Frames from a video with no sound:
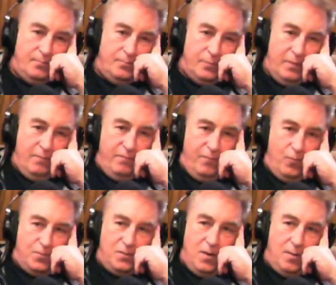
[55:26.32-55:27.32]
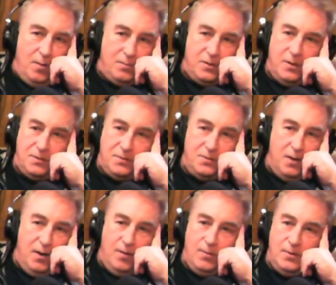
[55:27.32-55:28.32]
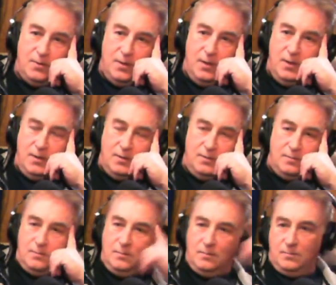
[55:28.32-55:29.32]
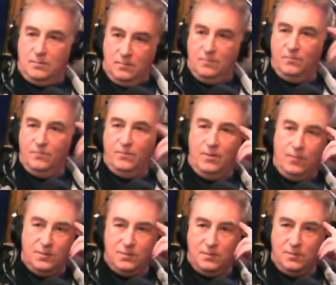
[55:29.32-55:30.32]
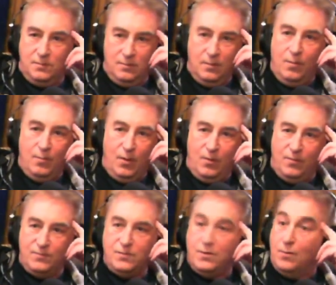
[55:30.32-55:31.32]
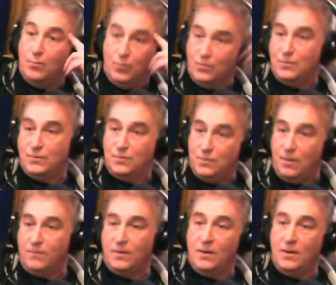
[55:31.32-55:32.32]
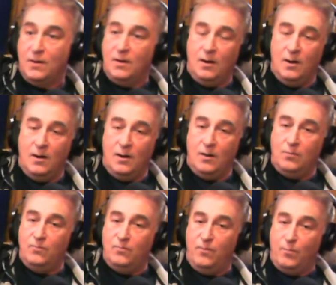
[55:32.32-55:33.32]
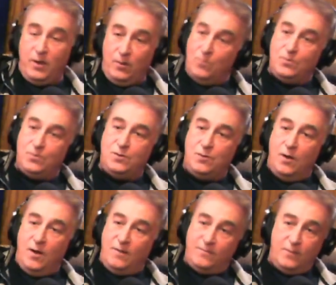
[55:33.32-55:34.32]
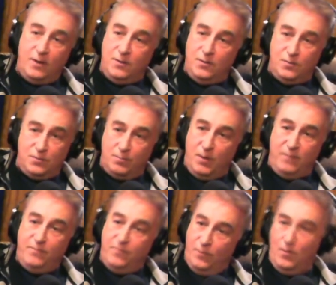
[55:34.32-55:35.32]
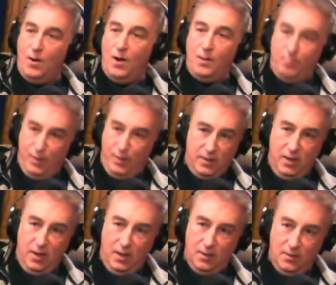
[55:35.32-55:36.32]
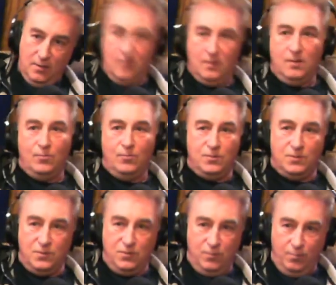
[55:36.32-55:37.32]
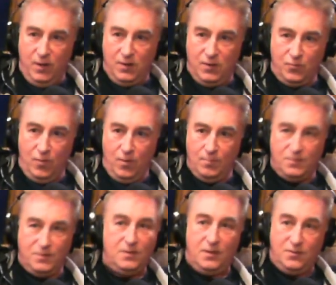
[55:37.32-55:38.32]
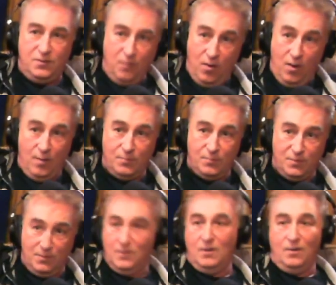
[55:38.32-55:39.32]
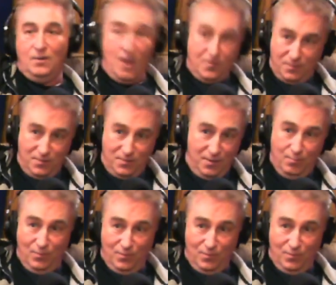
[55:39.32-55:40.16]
four toms, kick, snare, and, and various amount of cymbals and stuff. Uh, for my own stuff, I used my full-on big kit, which is two bass drums, six toms, lots of cymbals.